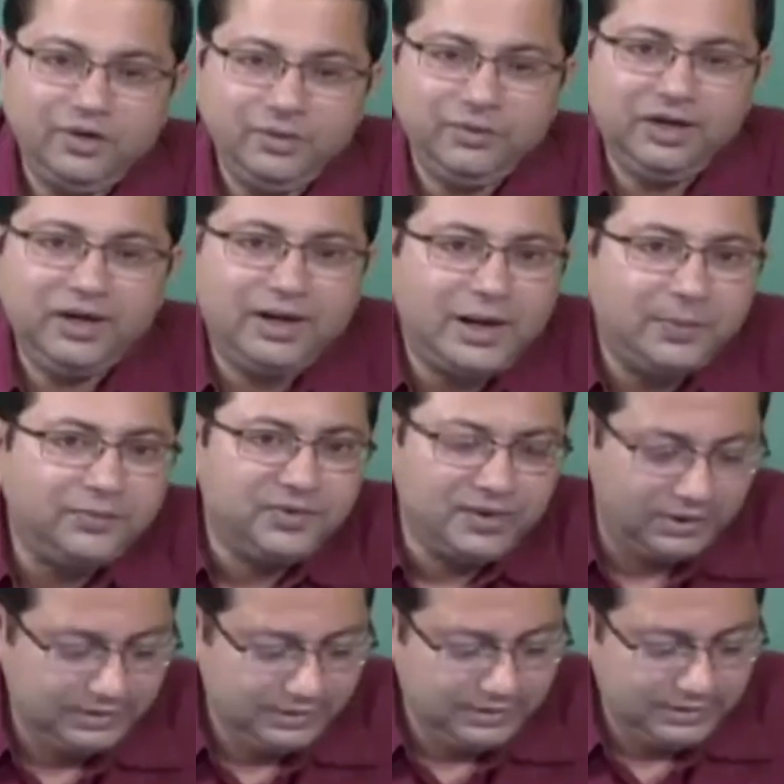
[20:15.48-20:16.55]
water vapor are
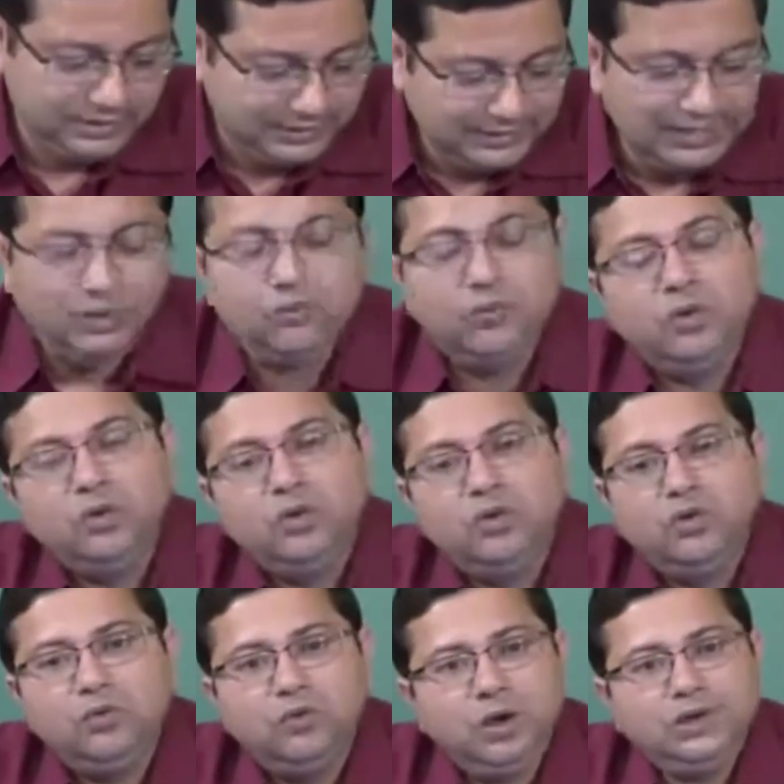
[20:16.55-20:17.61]
absent. Now,
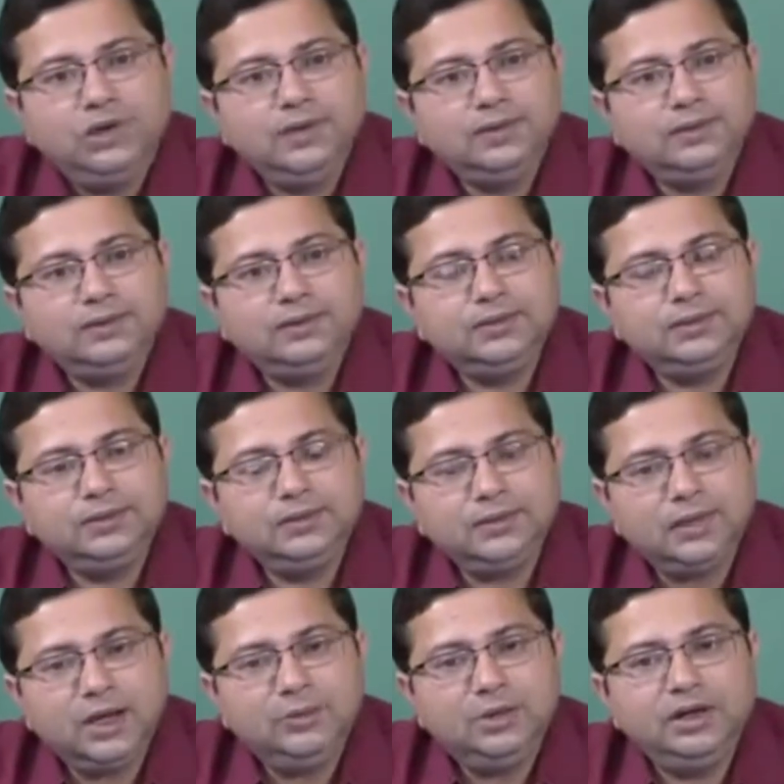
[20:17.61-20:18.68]
what does
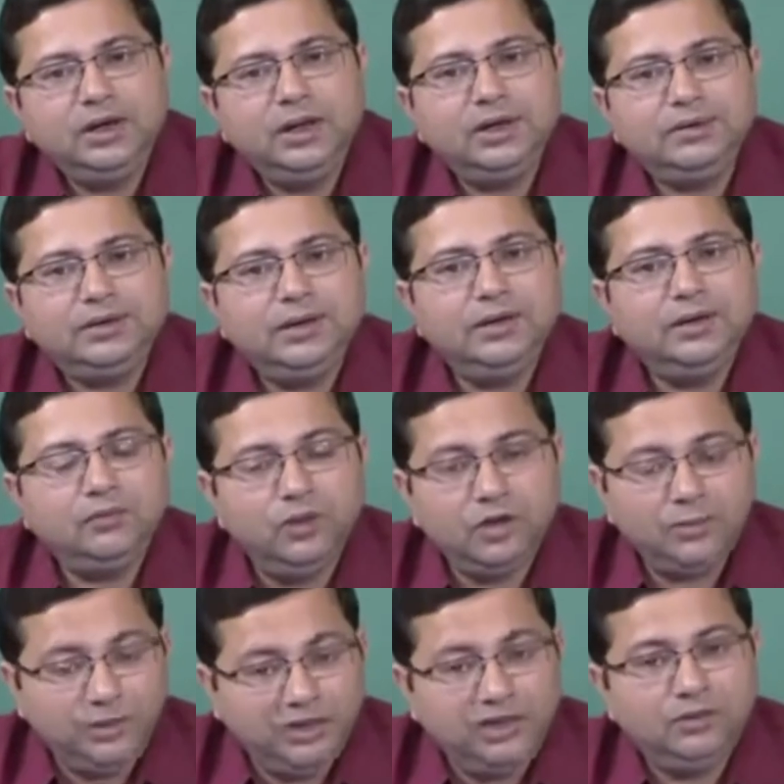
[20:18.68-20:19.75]
carbon dioxide
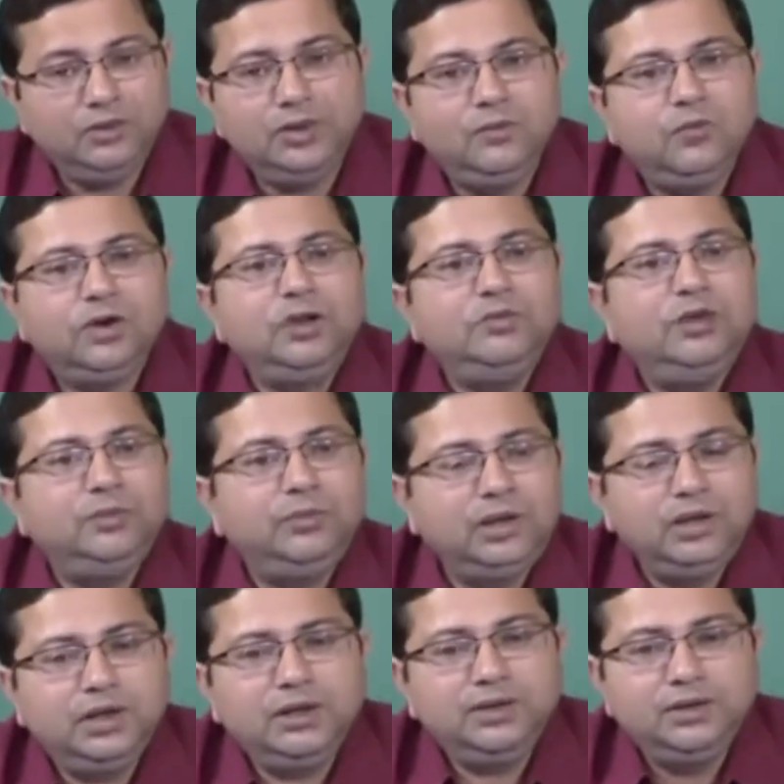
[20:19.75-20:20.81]
and water, particularly water
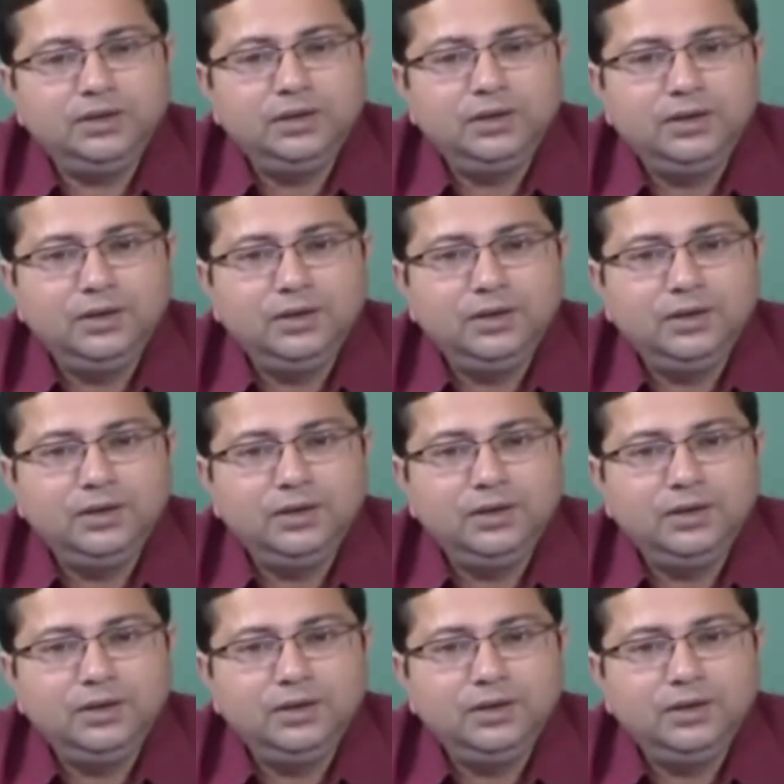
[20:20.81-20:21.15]
vapor, does?